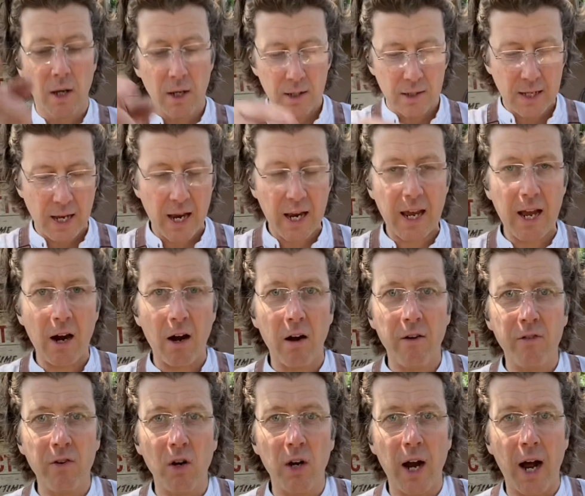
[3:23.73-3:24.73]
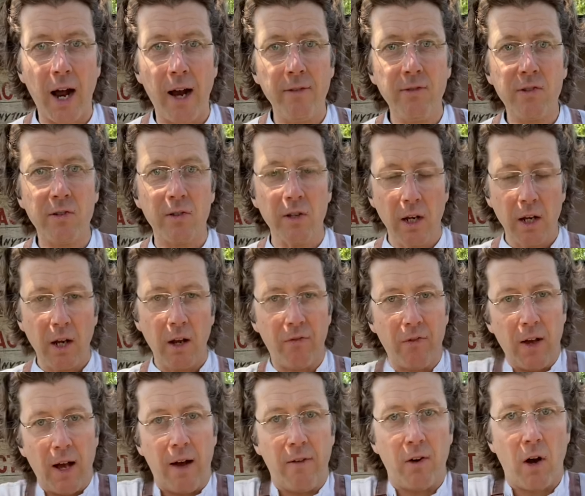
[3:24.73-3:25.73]
take care of your knives. If
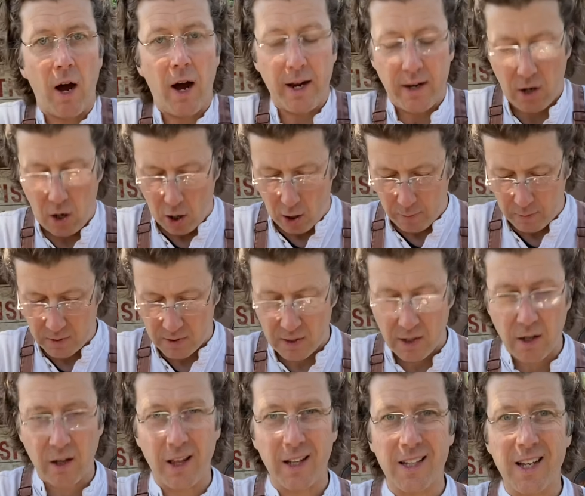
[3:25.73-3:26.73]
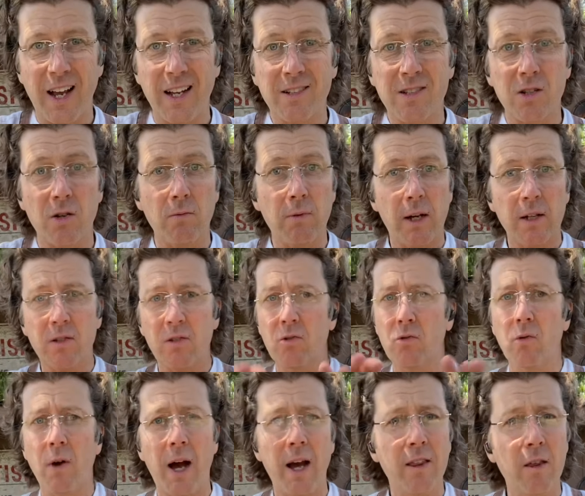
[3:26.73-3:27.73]
you have a high carbon steel that tends to rust,
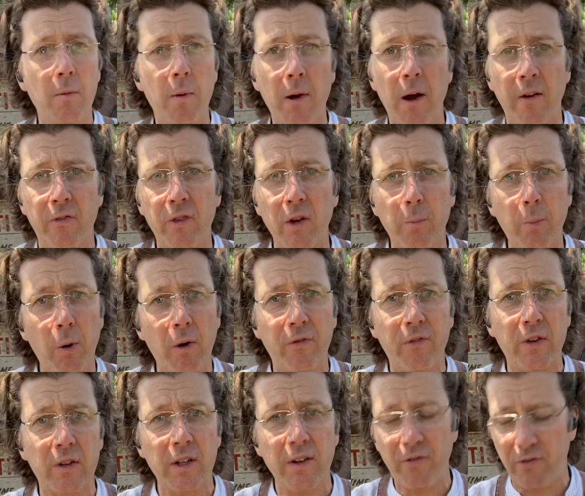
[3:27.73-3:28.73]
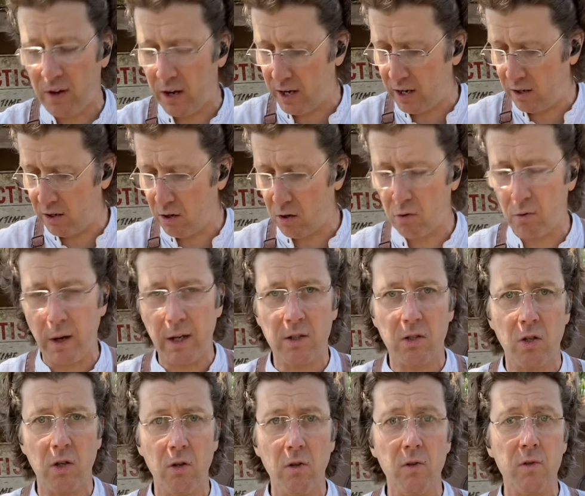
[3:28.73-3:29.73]
dry them off. They're perfectly fine and they're great
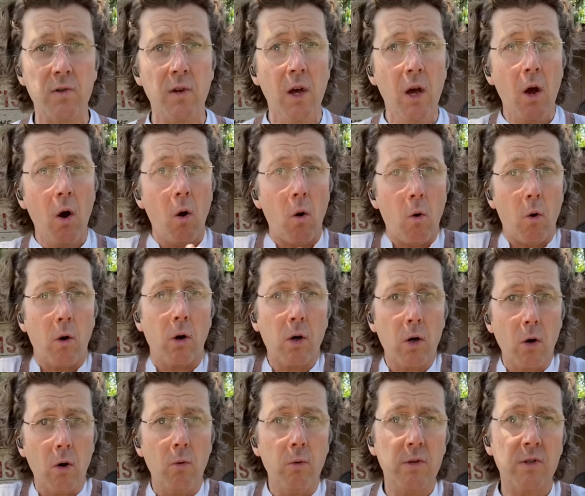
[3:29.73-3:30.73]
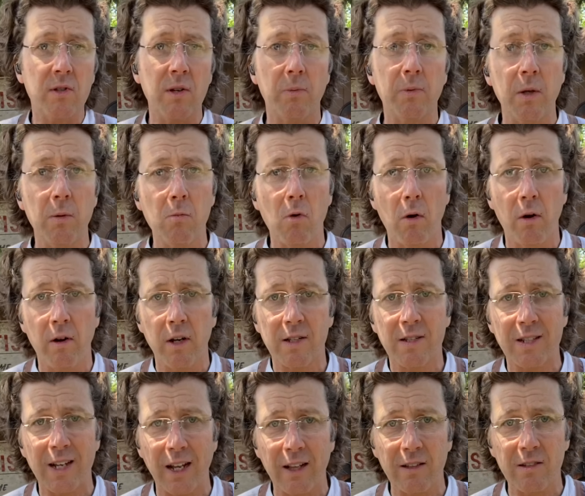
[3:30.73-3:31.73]
to use. Or go with something more on the
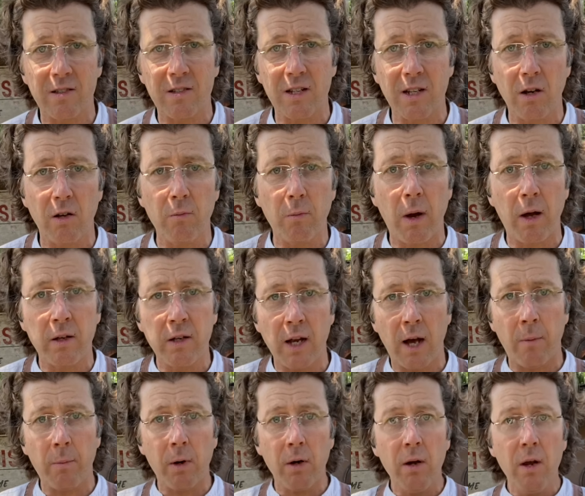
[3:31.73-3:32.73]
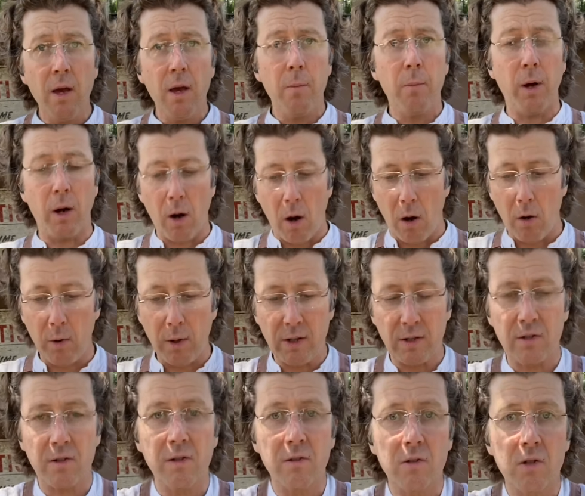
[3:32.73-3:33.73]
stainless steel number, but
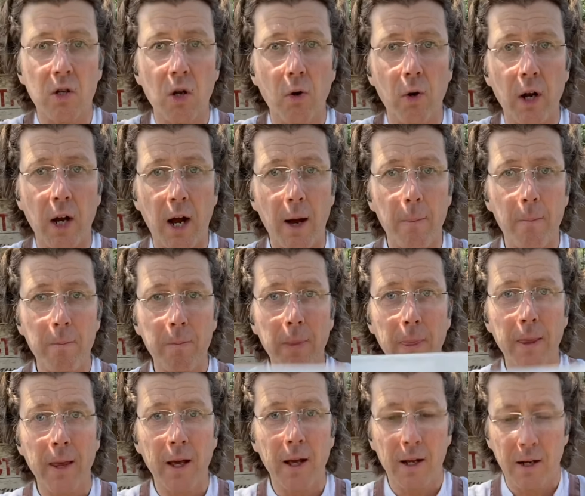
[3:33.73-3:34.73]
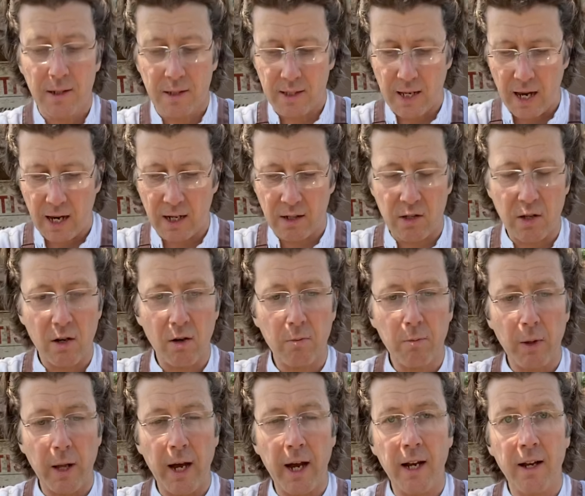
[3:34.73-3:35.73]
always tune it up. Take it to your
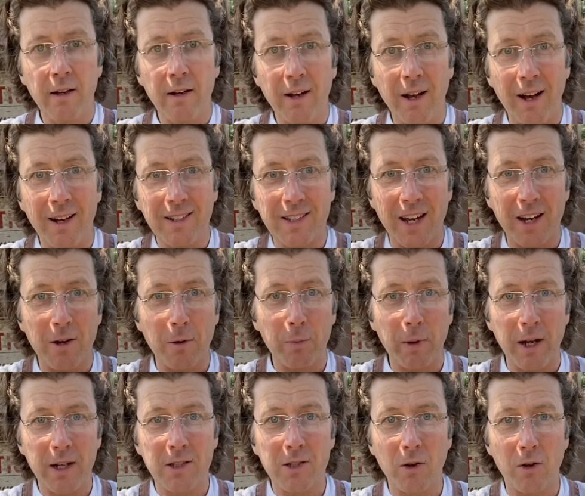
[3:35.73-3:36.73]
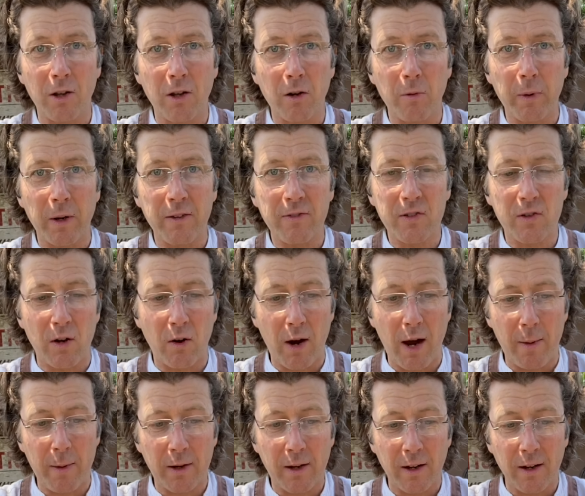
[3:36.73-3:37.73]
blade, take your blade to a little bit of
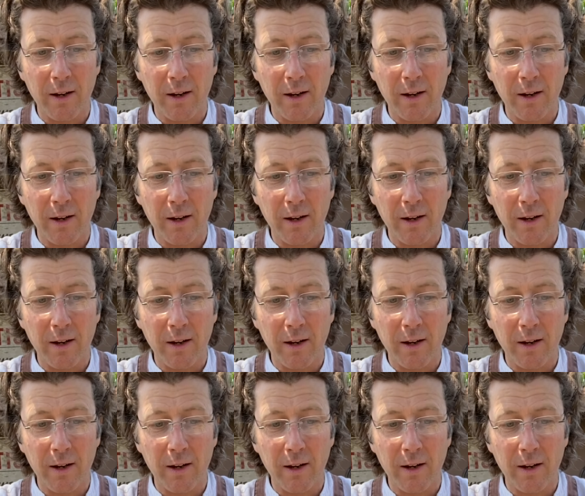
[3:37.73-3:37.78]
ceramic